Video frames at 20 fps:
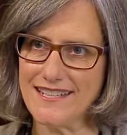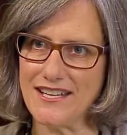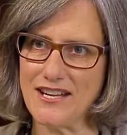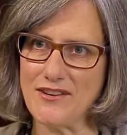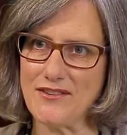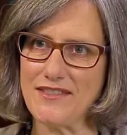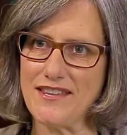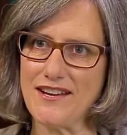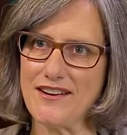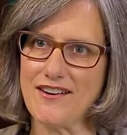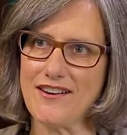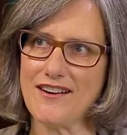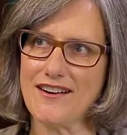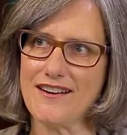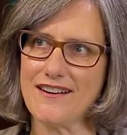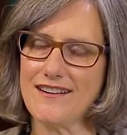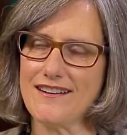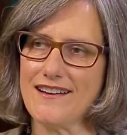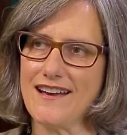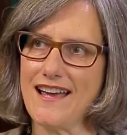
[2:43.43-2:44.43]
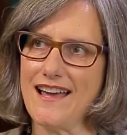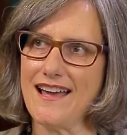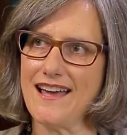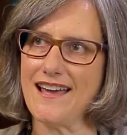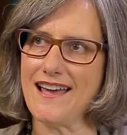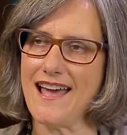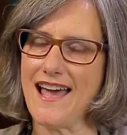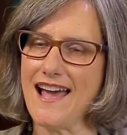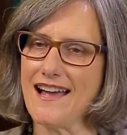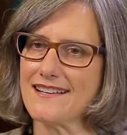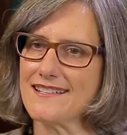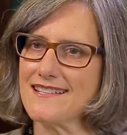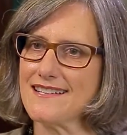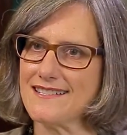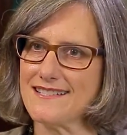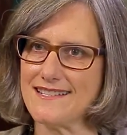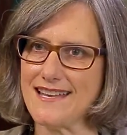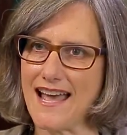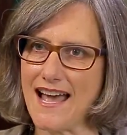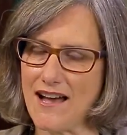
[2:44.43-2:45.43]
You know, there are uh,
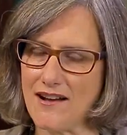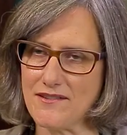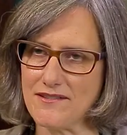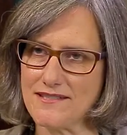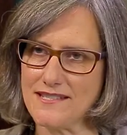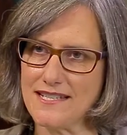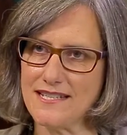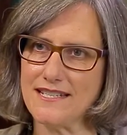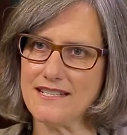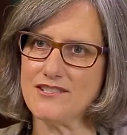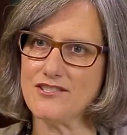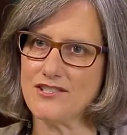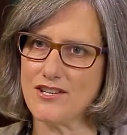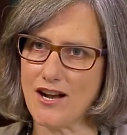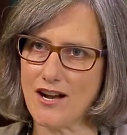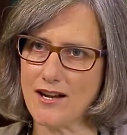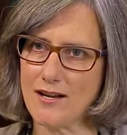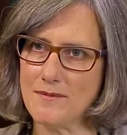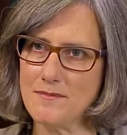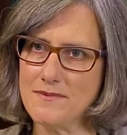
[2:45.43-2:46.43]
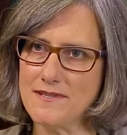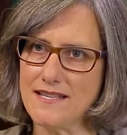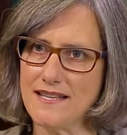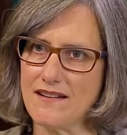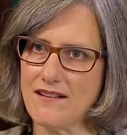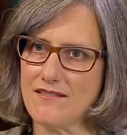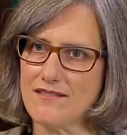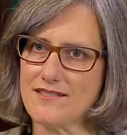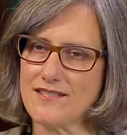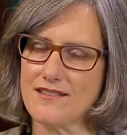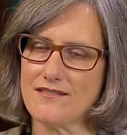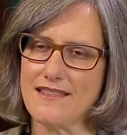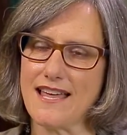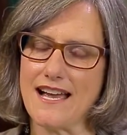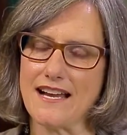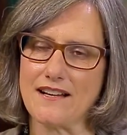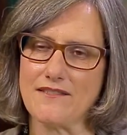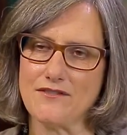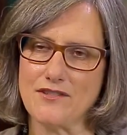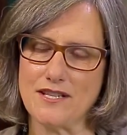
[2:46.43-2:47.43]
access to housing and jobs and also
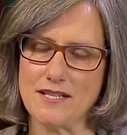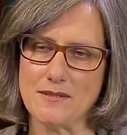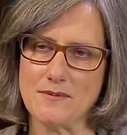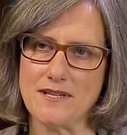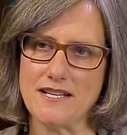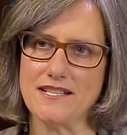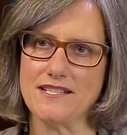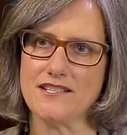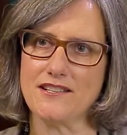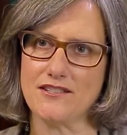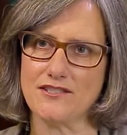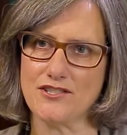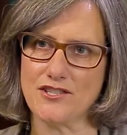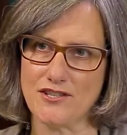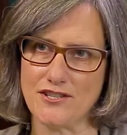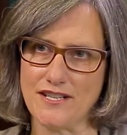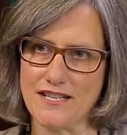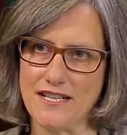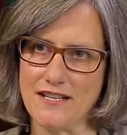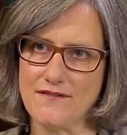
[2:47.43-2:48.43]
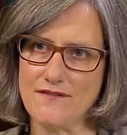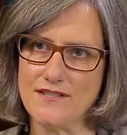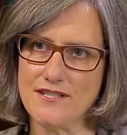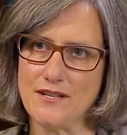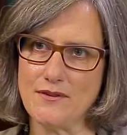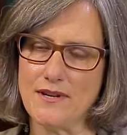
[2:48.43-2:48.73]
lack of transportation alternatives.